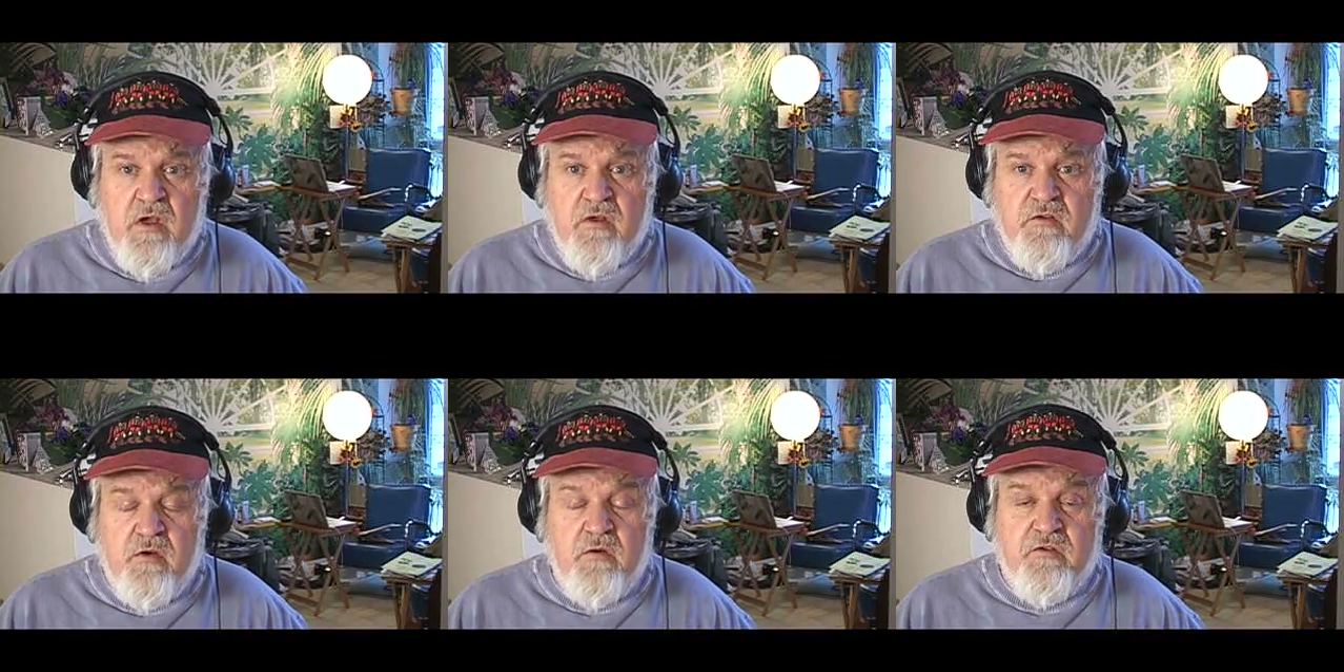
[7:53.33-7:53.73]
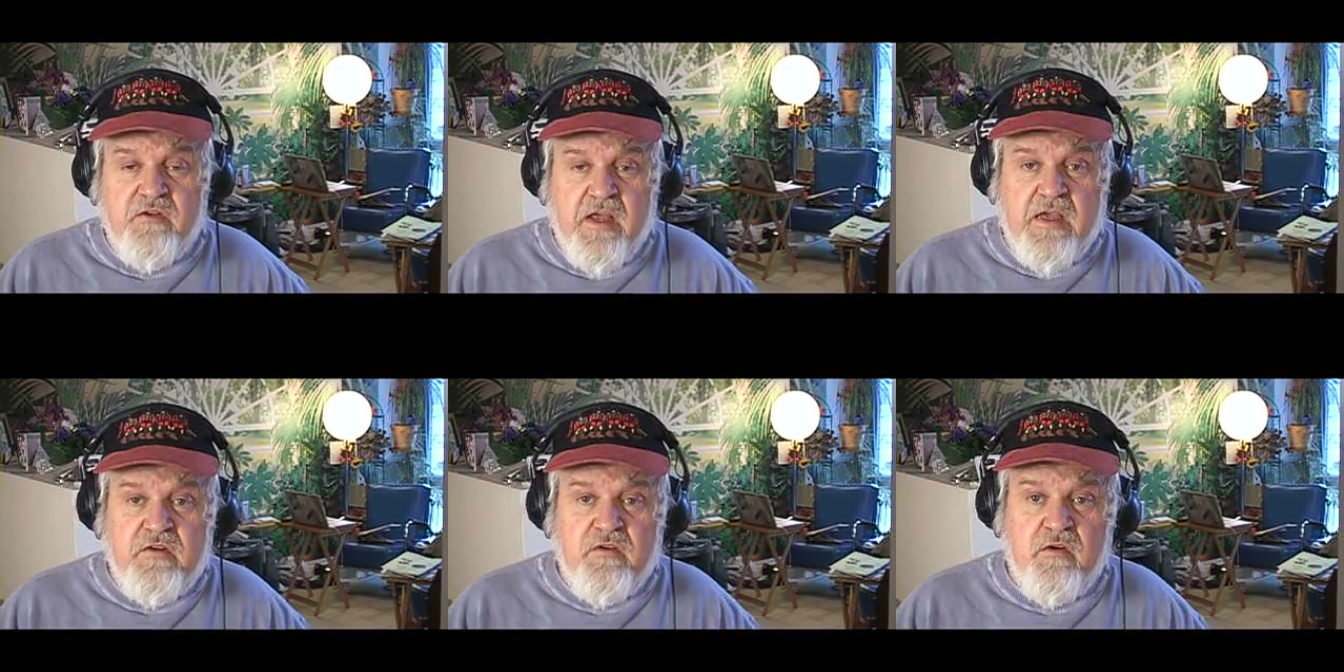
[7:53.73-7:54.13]
So
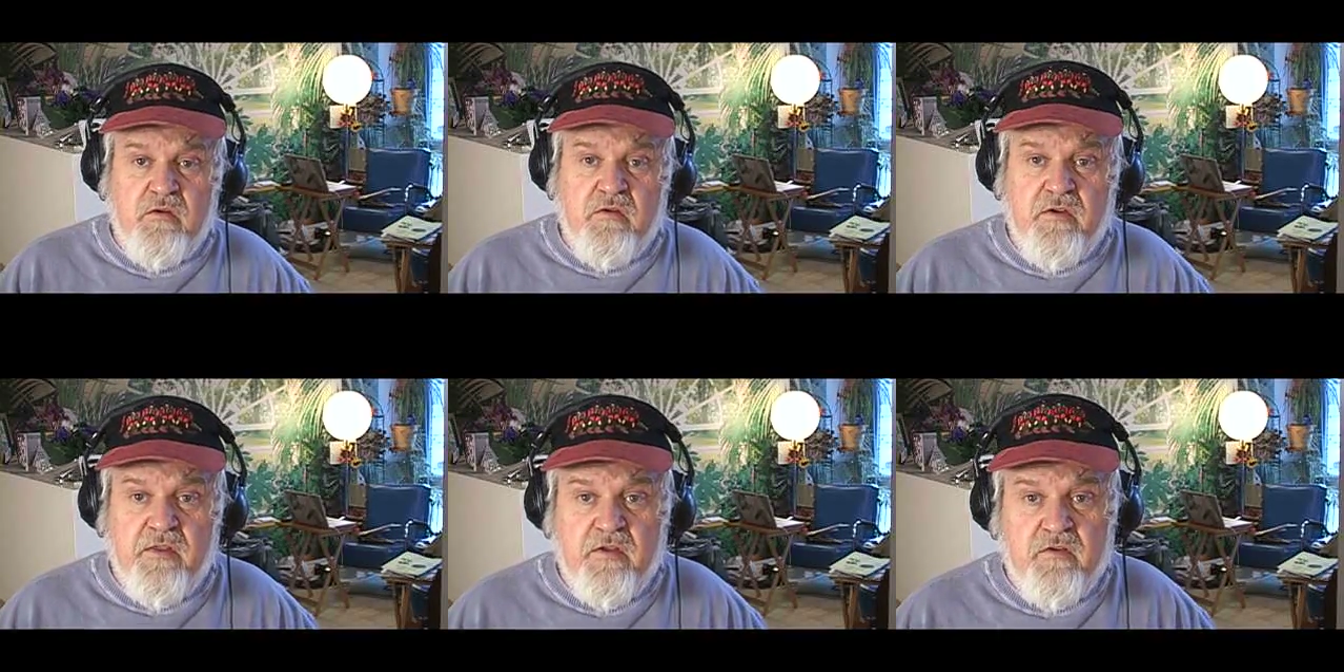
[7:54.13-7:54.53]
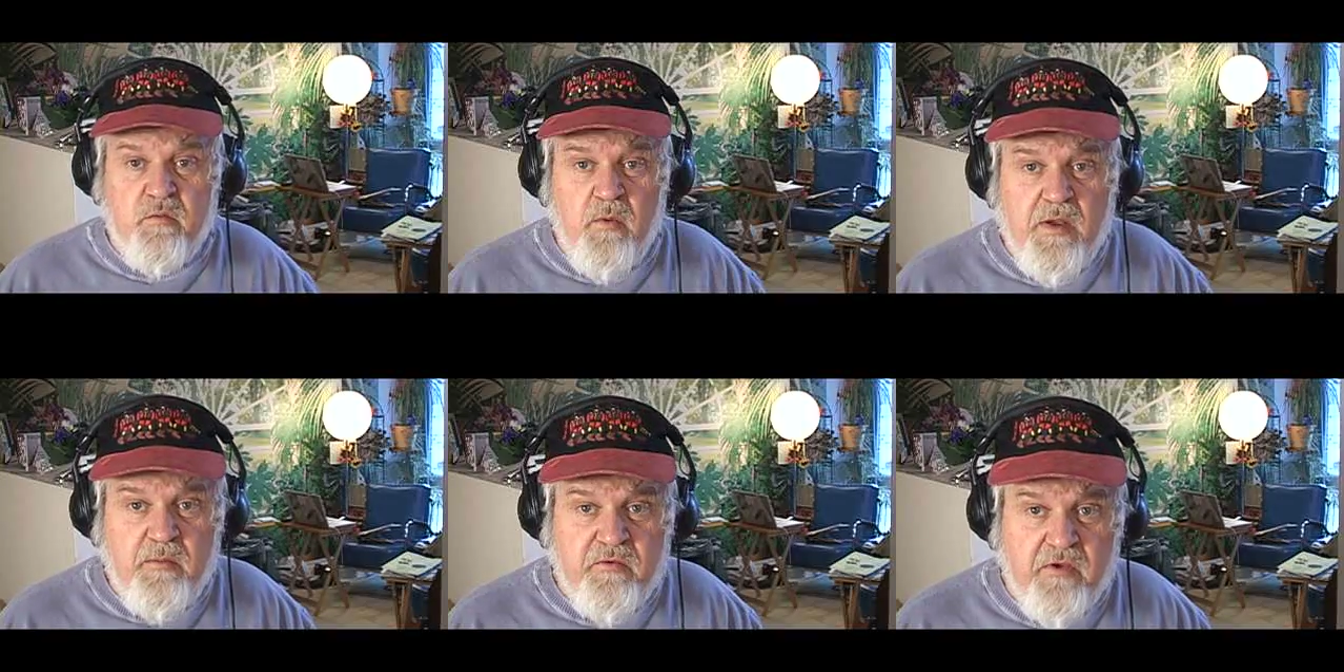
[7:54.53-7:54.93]
stay tuned to this
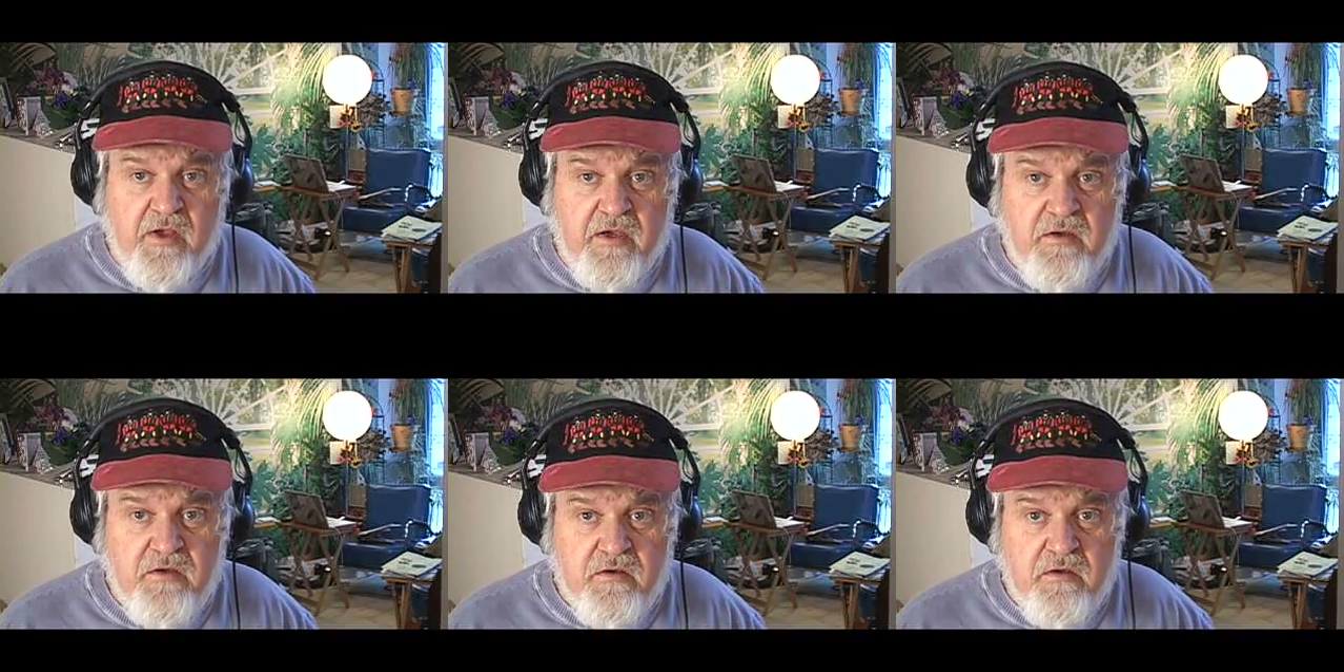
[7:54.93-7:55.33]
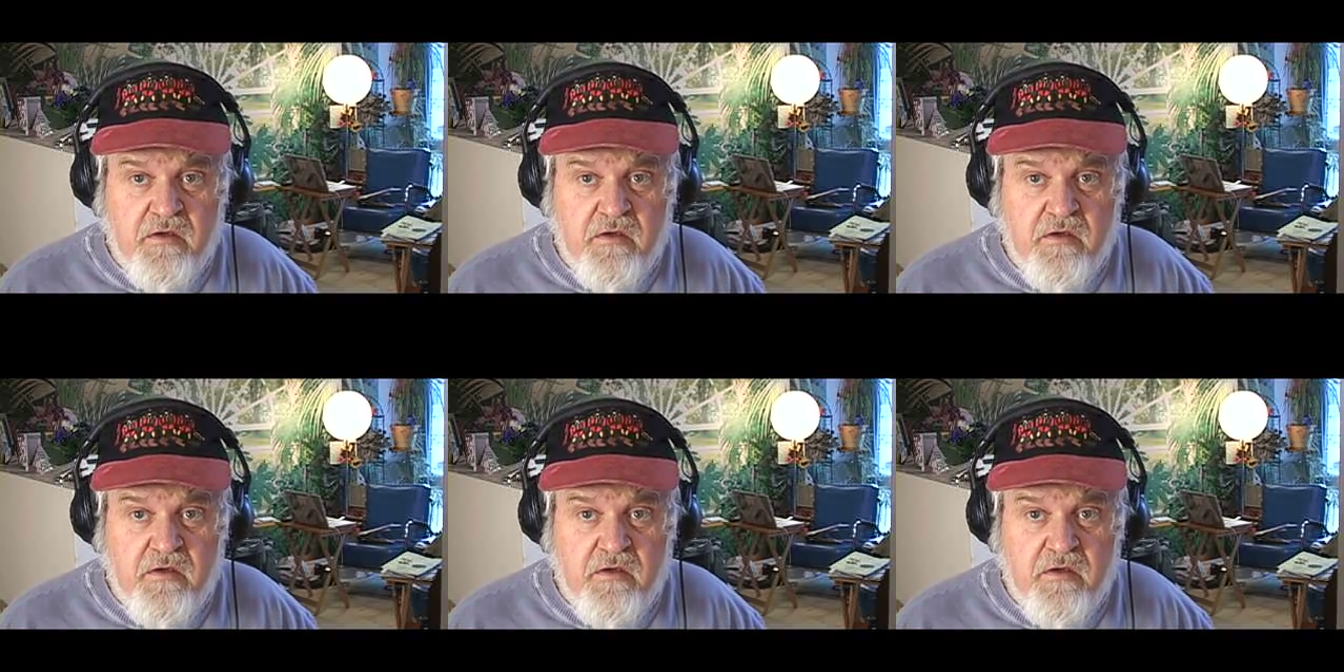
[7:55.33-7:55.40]
website